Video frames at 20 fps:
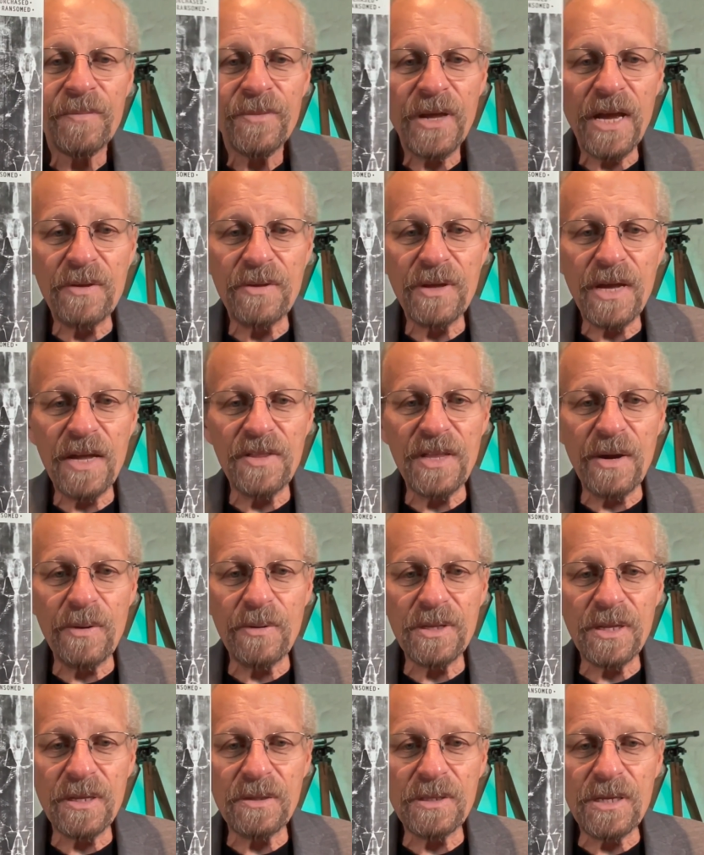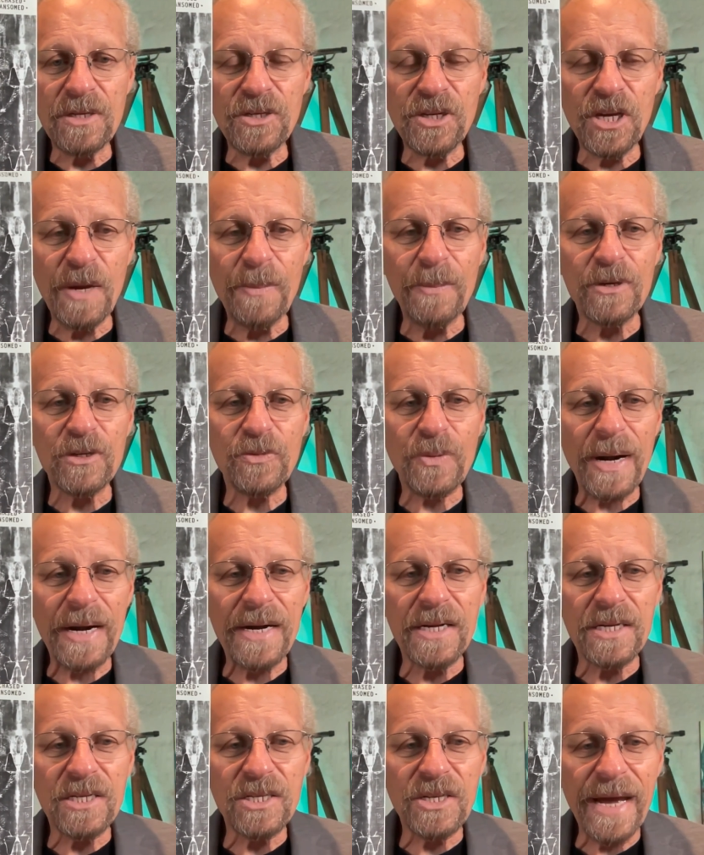And the team was
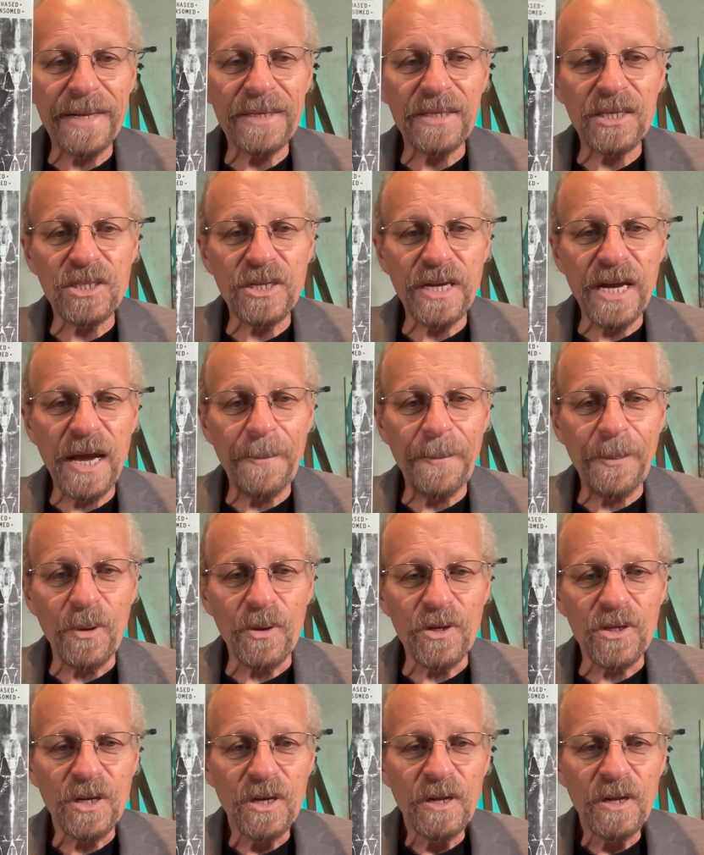ready to take the samples.